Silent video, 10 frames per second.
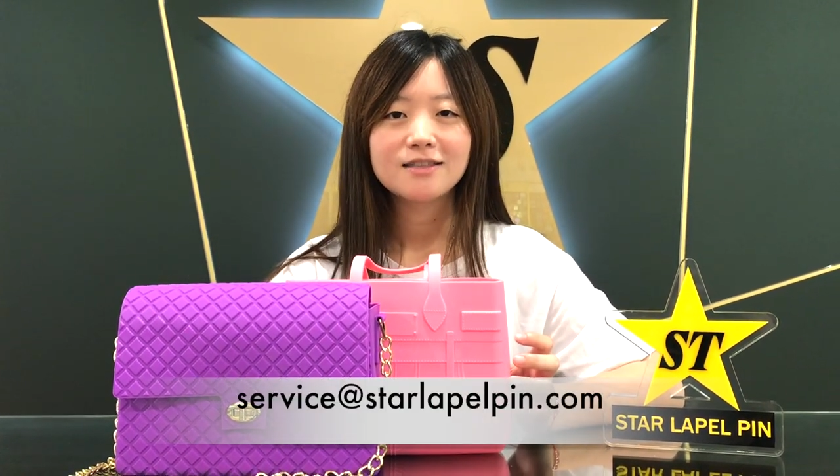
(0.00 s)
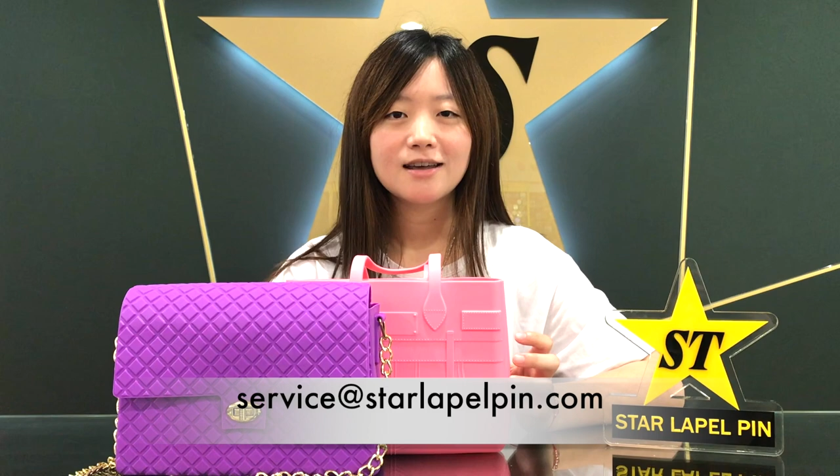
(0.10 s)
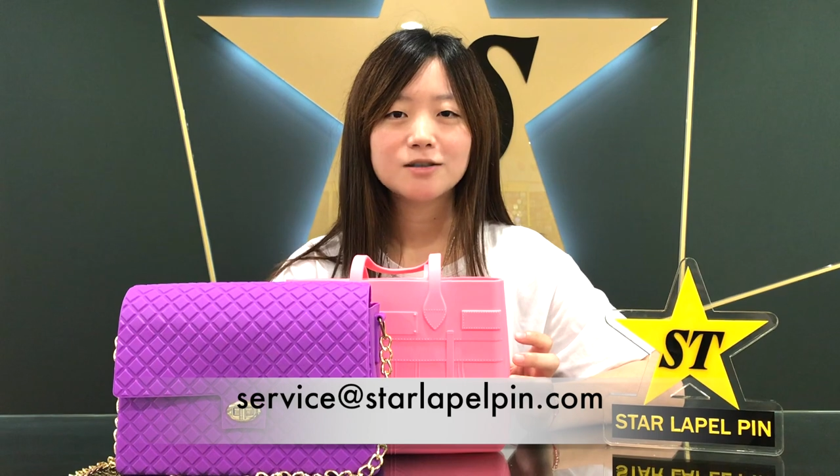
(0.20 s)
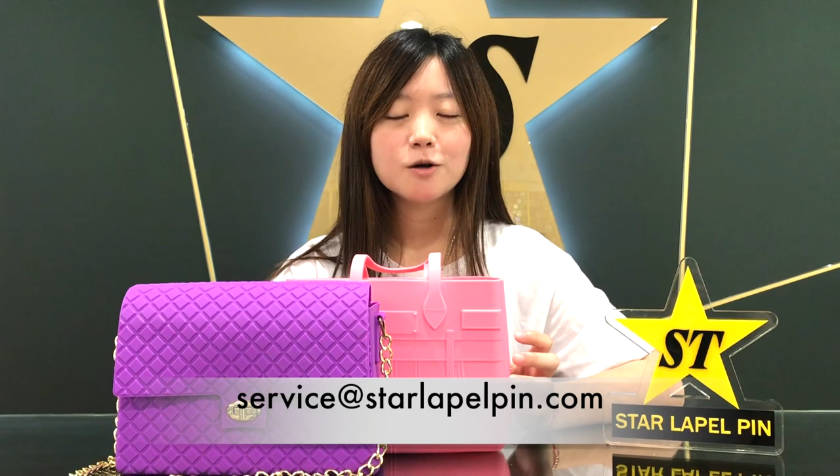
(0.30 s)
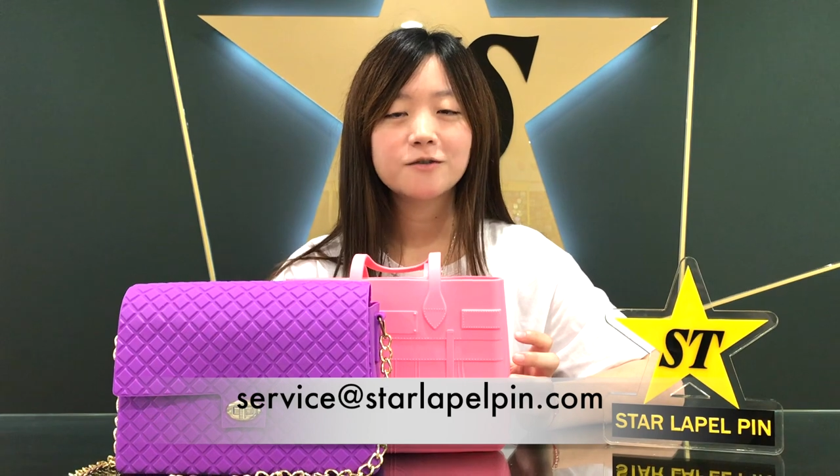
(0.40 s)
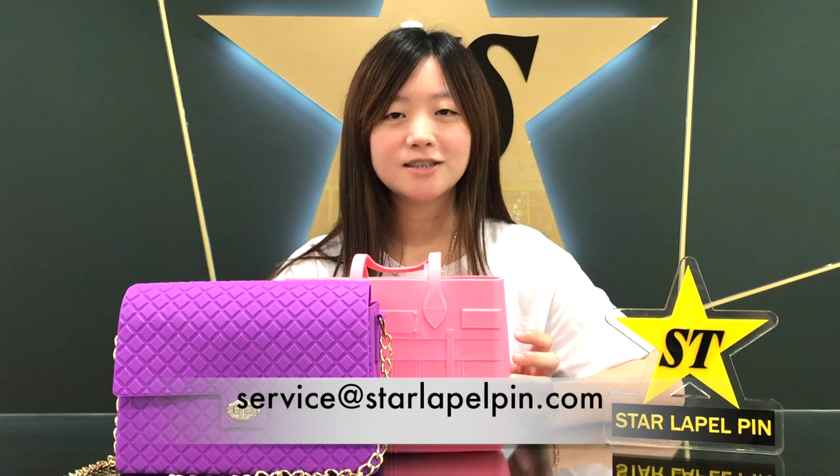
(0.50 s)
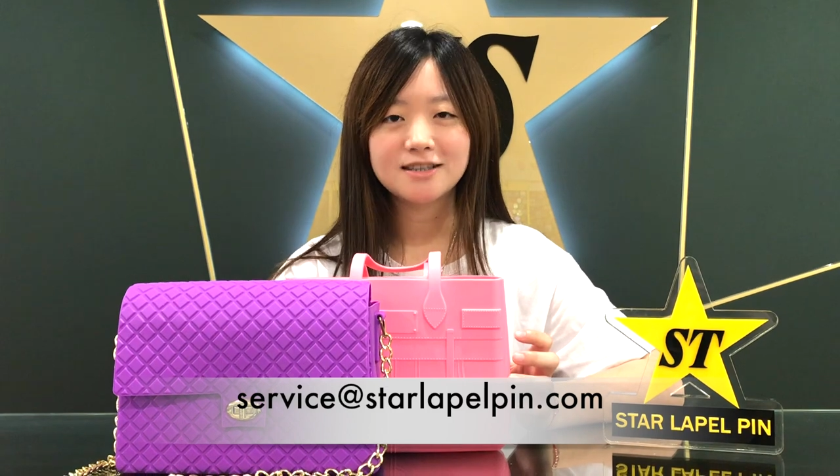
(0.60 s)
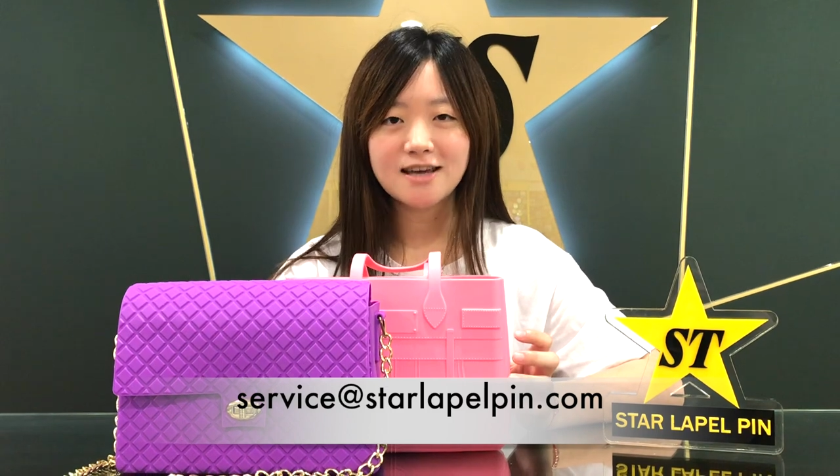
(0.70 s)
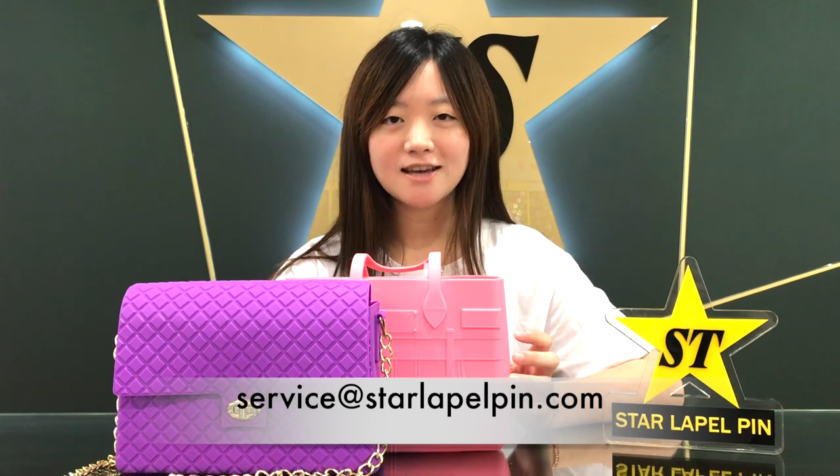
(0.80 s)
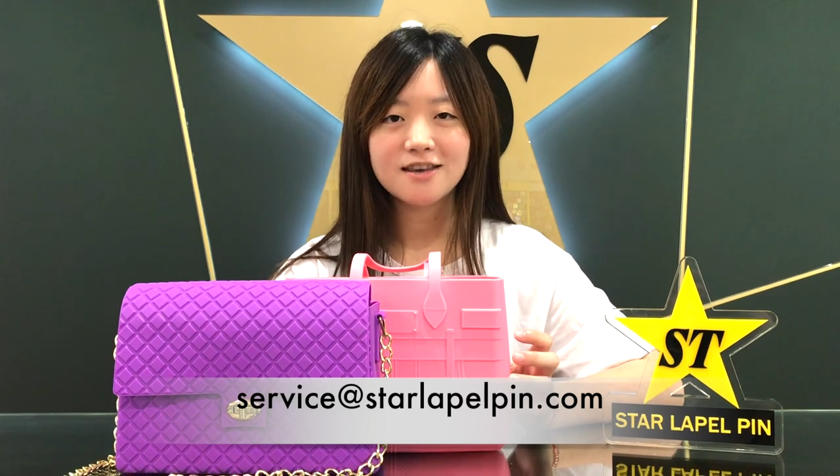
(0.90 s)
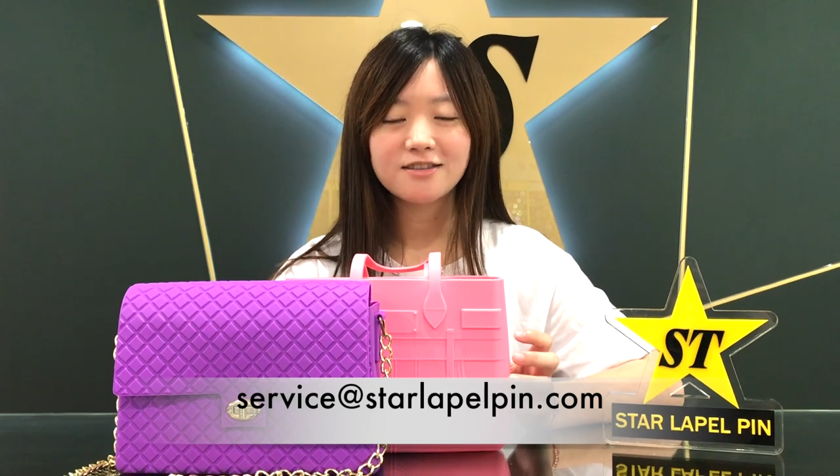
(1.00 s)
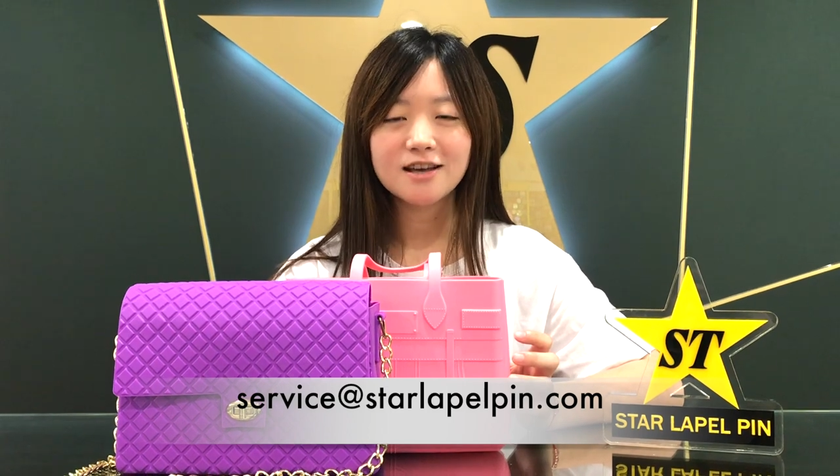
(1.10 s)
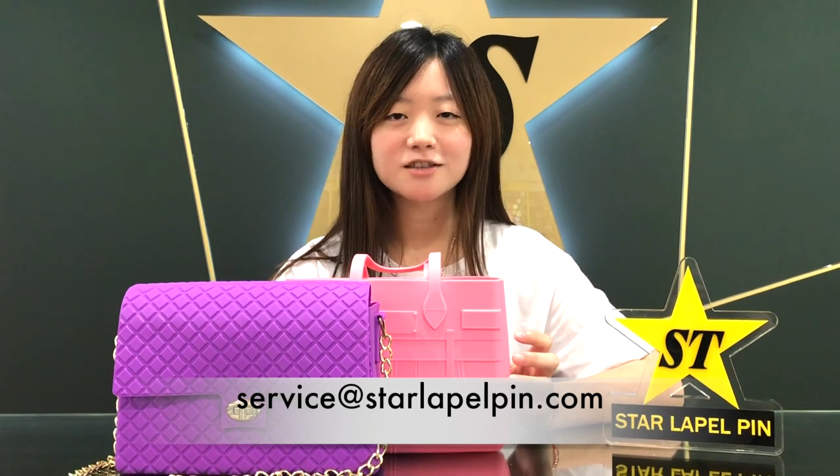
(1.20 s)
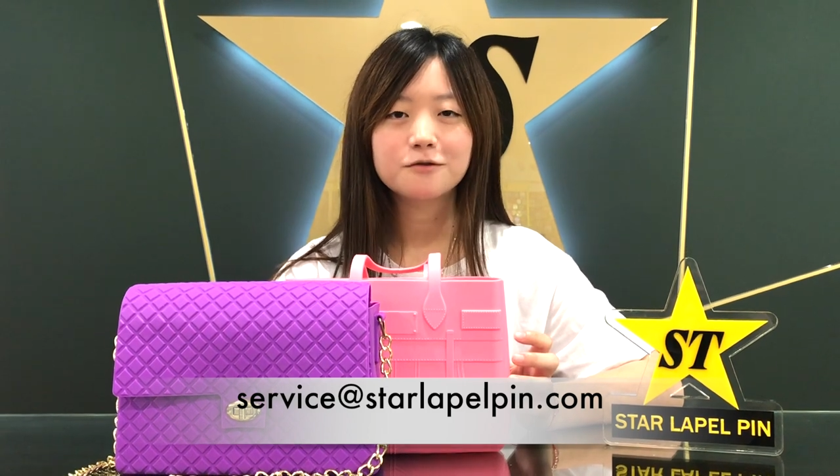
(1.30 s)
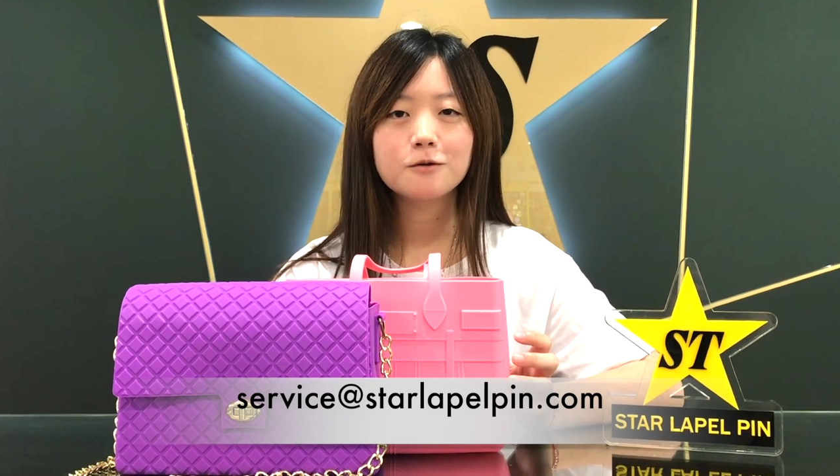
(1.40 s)
That's all for today.
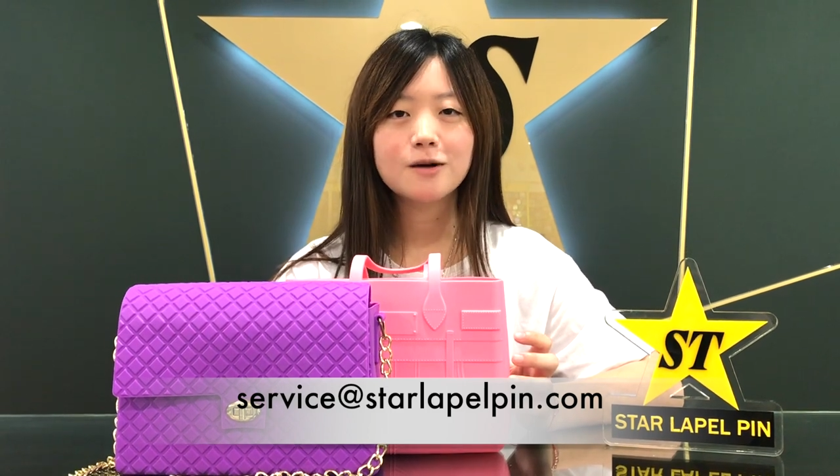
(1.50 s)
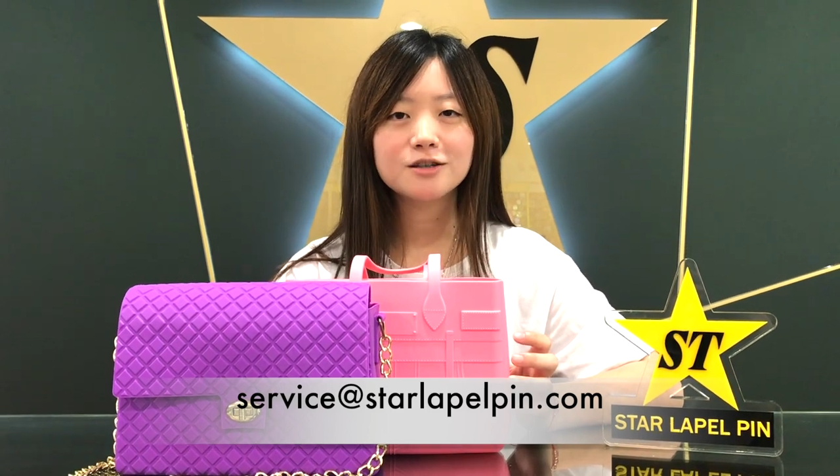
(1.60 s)
Thanks for